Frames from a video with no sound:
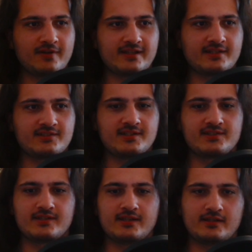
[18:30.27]
I guess
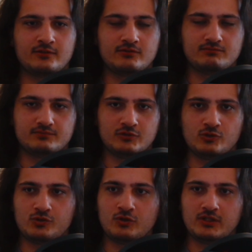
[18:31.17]
these uh,
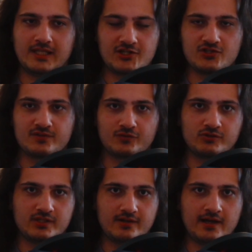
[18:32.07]
Legends of
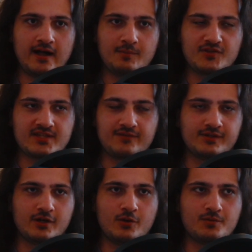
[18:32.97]
Runeterra almost have
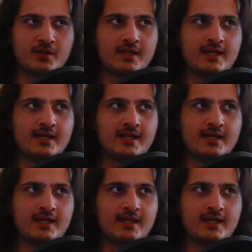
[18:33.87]
their own